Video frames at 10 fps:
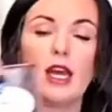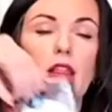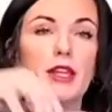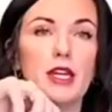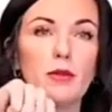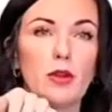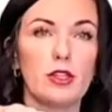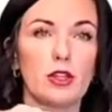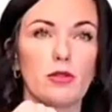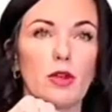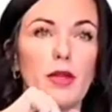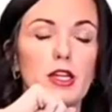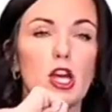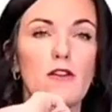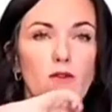Then I'm going to throw
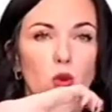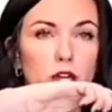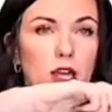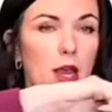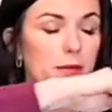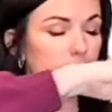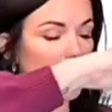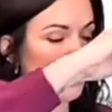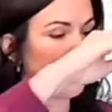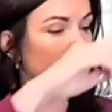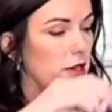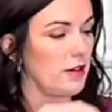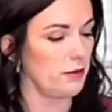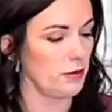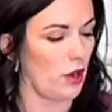in four cups of
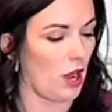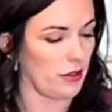beef broth.